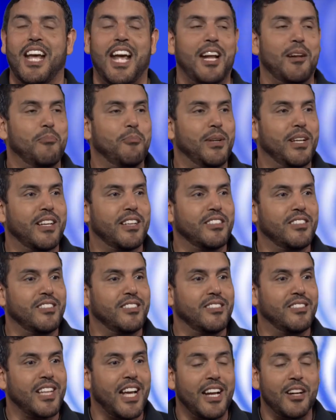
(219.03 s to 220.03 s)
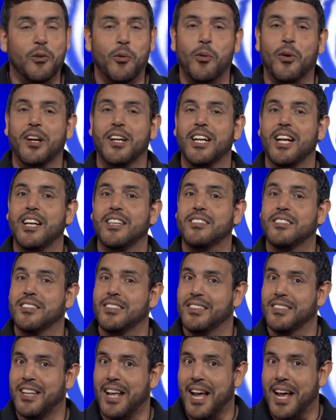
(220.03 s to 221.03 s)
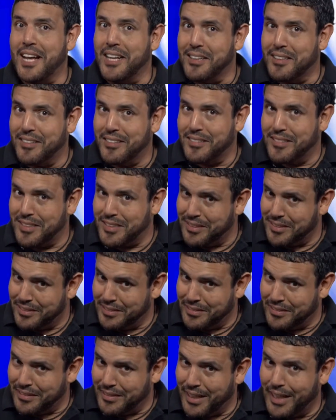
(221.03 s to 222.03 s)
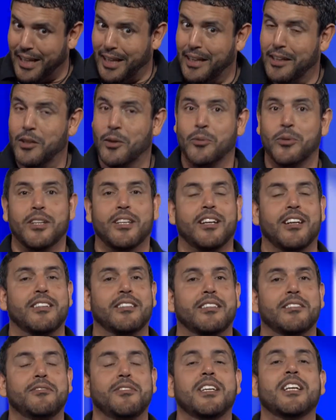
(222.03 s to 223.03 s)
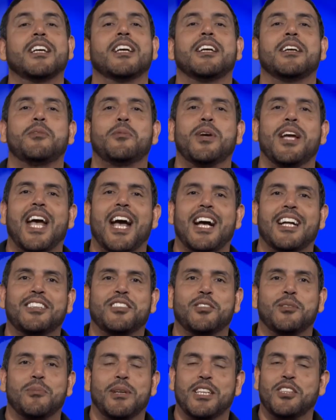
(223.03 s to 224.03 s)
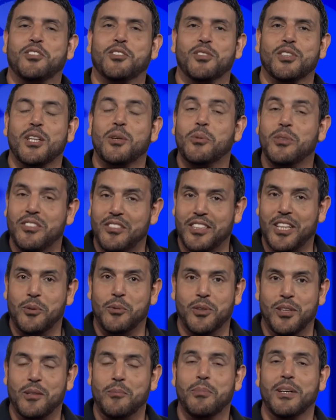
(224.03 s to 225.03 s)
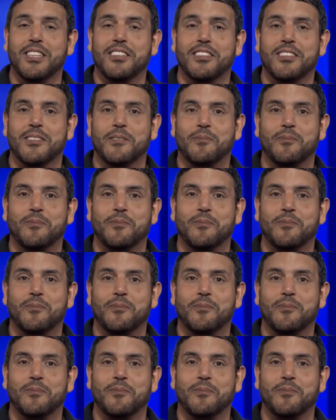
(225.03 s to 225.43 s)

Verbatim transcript: And because he's that organized and that anal retentive, we had to make sure that we stay within budget.